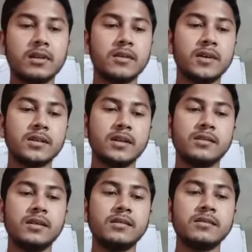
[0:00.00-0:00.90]

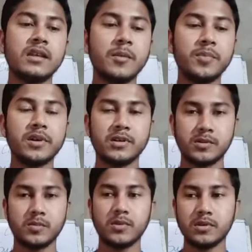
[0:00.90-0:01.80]
devices is Napier's
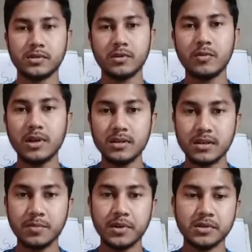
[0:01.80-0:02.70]
bone. So what is
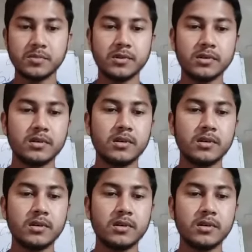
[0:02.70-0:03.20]
Napier's bone?